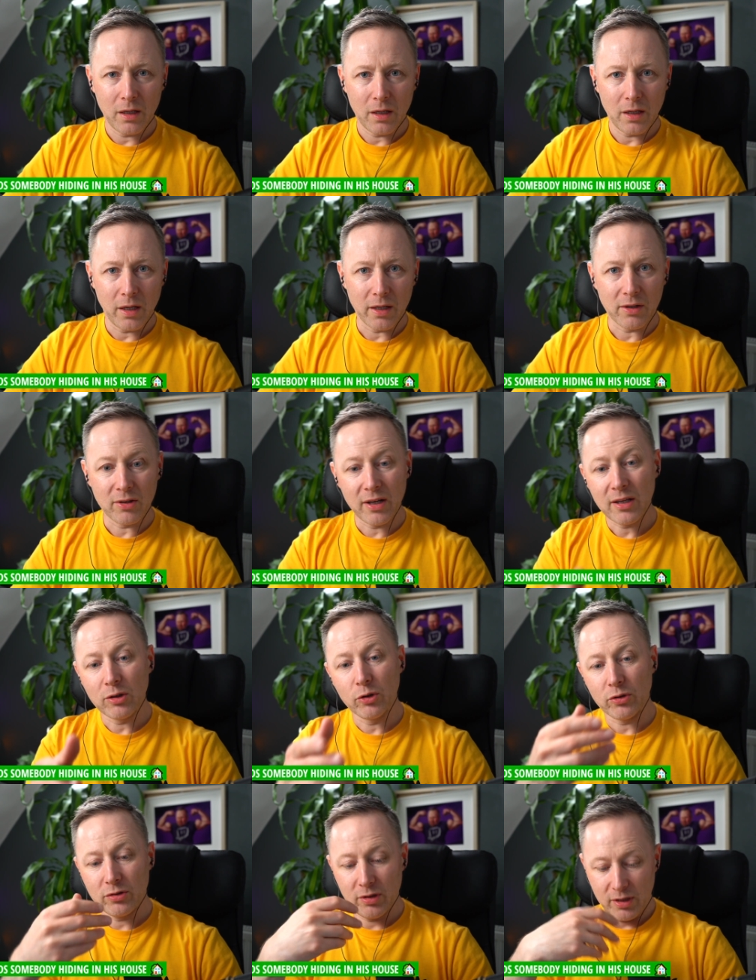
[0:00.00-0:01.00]
And Craig
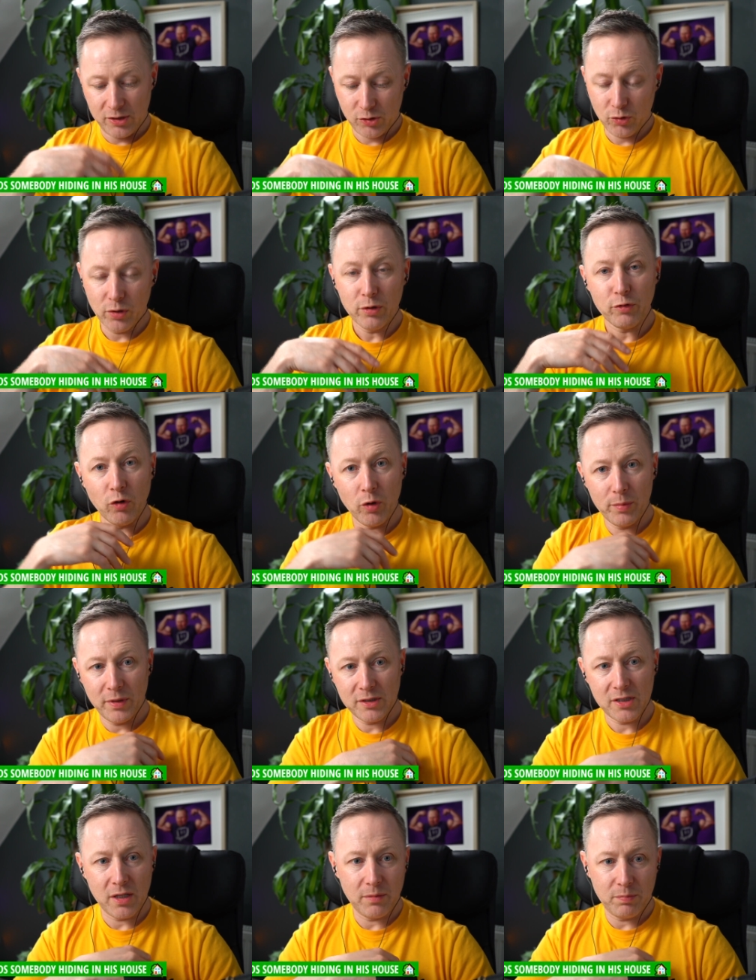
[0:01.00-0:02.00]
looked at his uniform and it
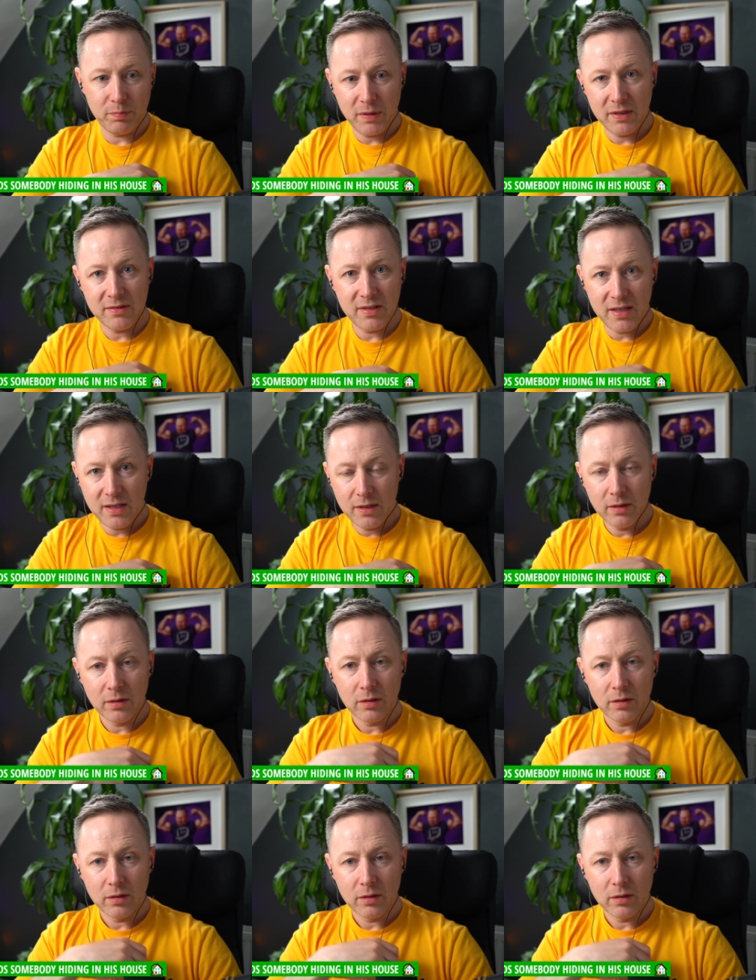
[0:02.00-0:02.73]
said B T.